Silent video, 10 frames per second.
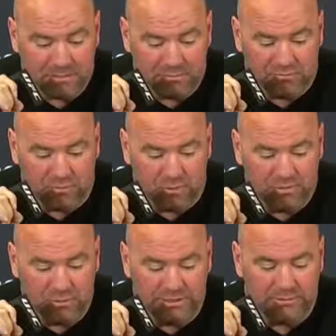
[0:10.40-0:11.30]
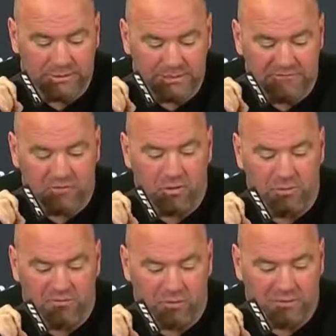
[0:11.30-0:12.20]
performance we did, we did four
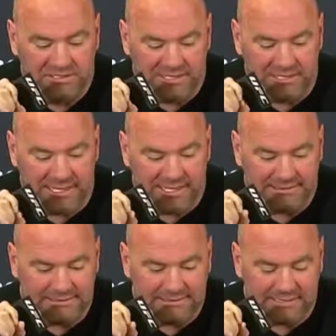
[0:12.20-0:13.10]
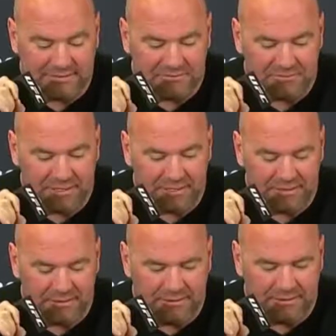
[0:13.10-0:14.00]
performance of the nights instead of a fight,
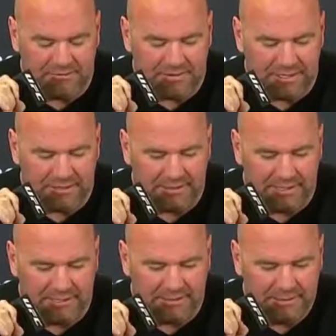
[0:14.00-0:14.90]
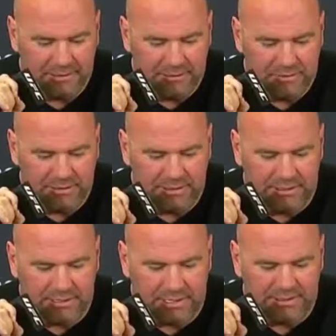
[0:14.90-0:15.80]
uh, no fight of the night. We
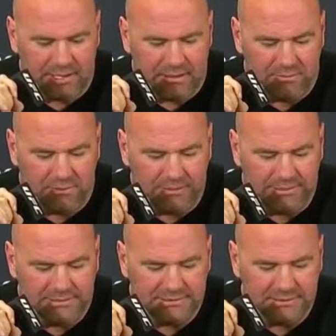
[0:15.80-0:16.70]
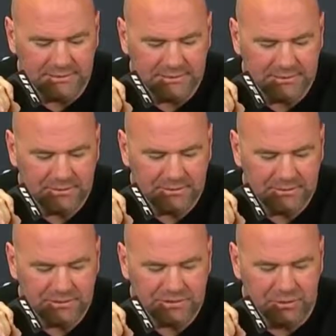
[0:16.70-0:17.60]
did uh, Tom Breeze,
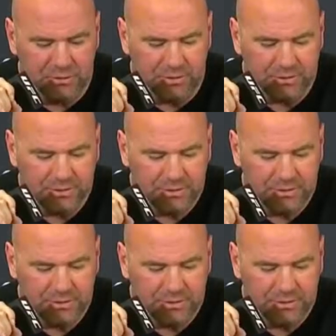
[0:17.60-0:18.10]
Stewart,